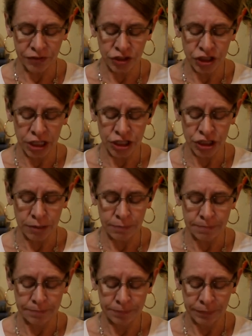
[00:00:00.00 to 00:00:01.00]

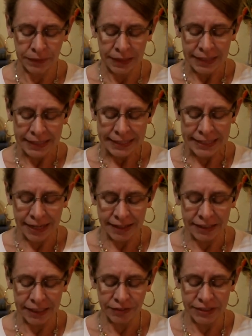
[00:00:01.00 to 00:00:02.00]
Shechem, he
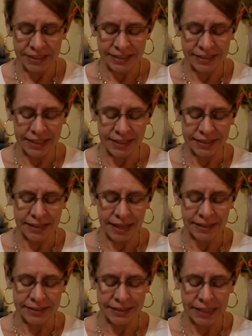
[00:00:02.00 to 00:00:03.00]
hath given his sons that
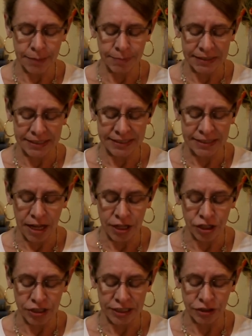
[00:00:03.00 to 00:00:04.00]
escaped and his
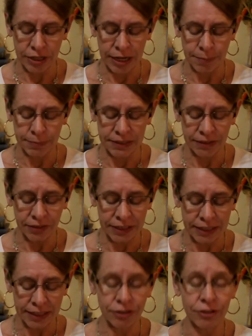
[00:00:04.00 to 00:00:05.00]
daughters into
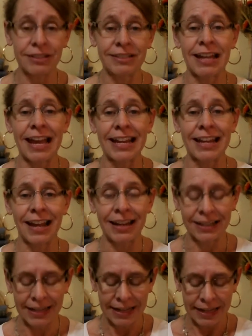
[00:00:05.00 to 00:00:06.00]
captivity into
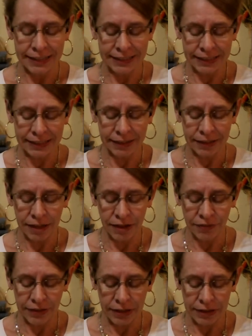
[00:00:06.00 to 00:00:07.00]
Sihon, king
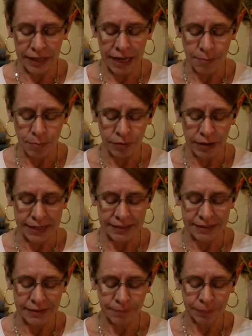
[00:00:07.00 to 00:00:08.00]
of the
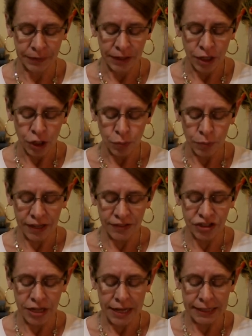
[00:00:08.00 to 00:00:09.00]
Amorites. We have
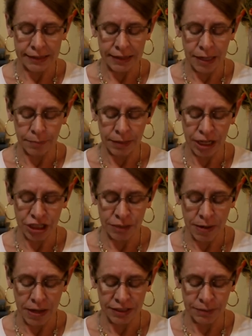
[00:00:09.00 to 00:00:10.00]
shot at them.
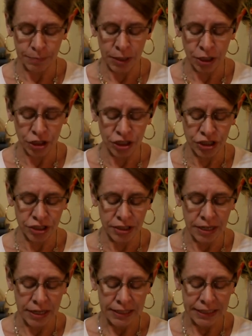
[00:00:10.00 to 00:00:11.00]
Heshbon is perished
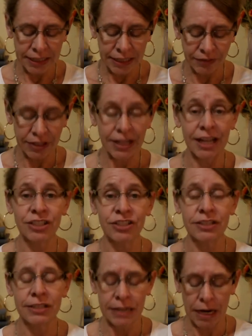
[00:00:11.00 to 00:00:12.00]
even
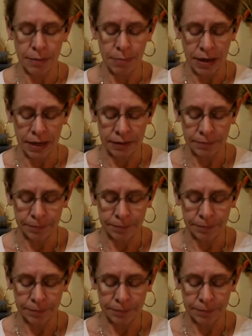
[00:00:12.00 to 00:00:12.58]
unto Dibon.